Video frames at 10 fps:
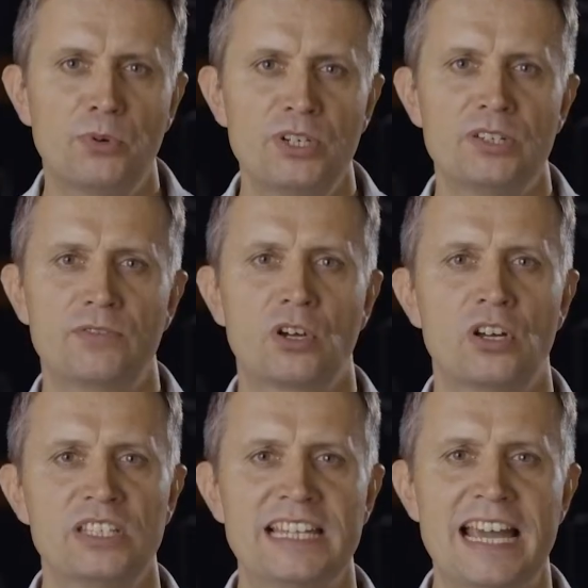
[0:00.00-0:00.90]
point of
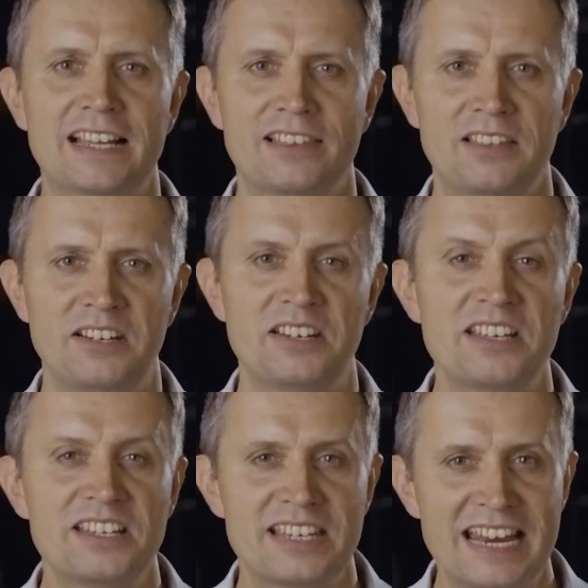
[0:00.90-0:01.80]
contact that an
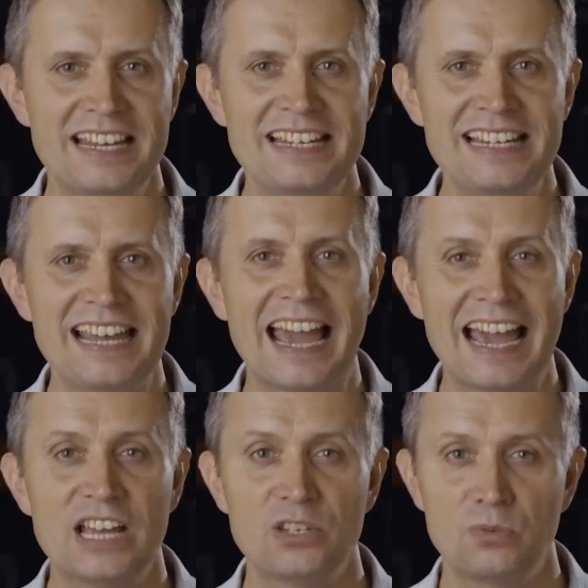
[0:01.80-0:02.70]
attendee
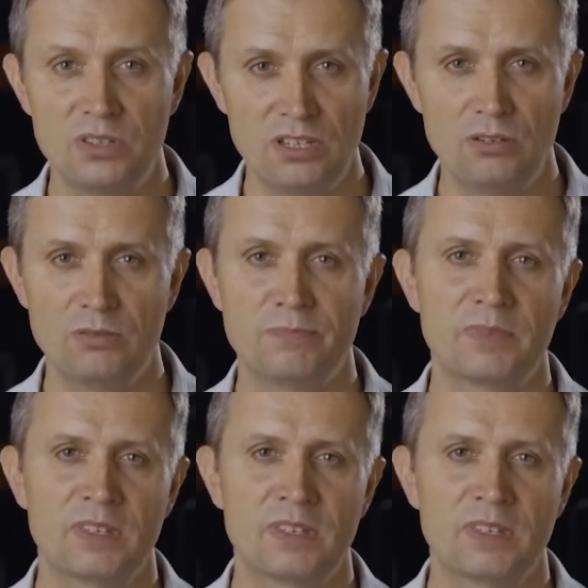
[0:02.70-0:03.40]
has with you.